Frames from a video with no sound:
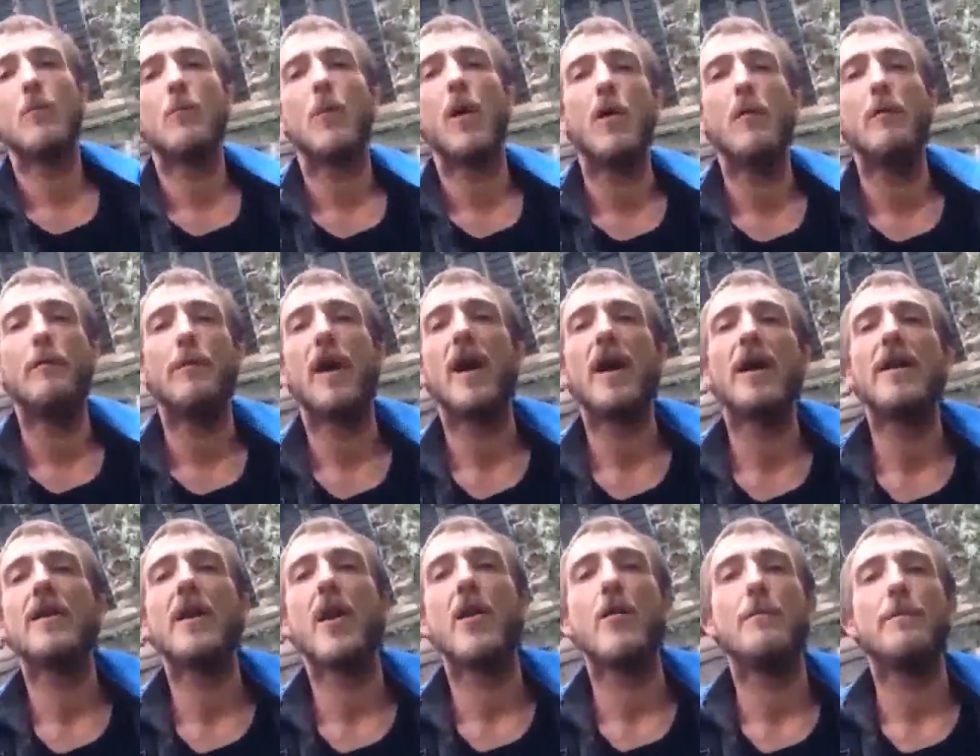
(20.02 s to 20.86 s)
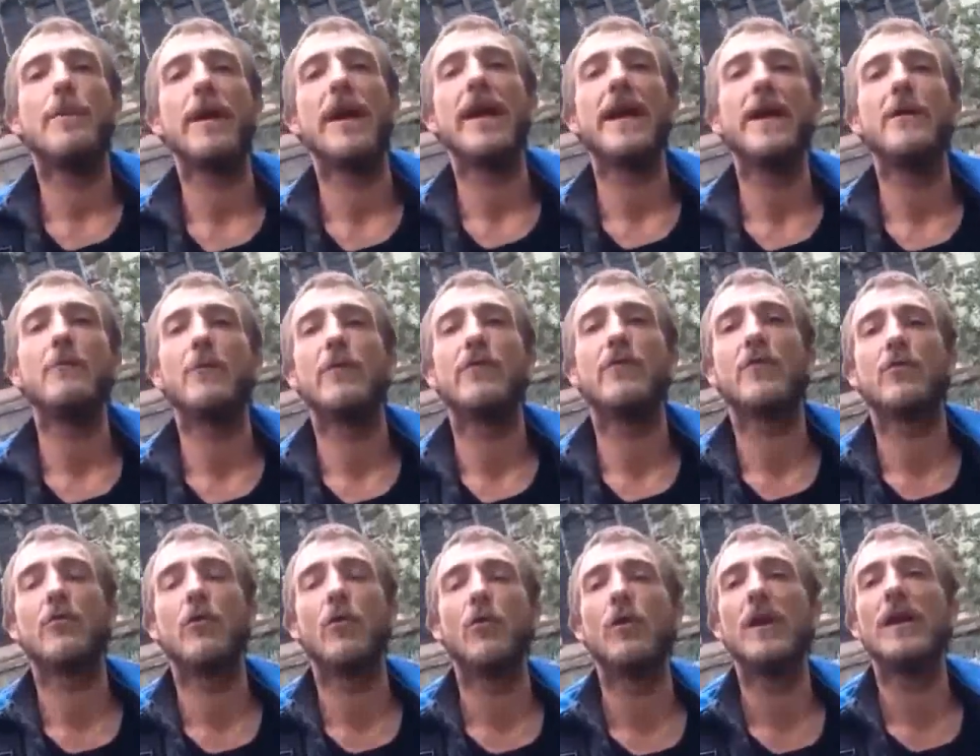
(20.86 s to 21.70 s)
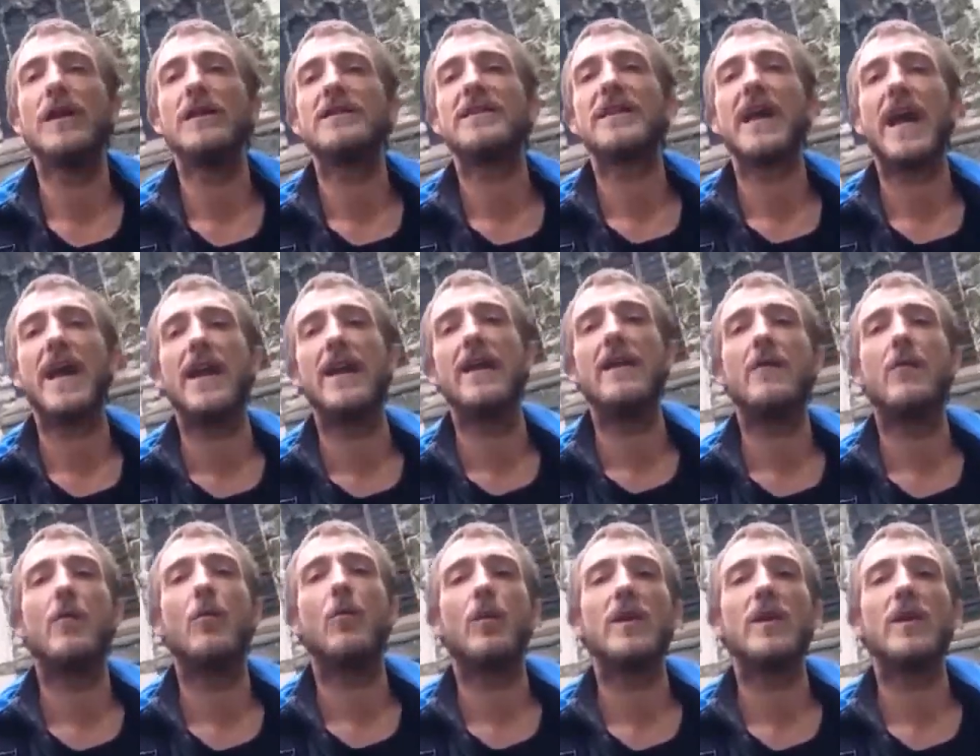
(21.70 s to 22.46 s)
Won't burn no being with cruel intent.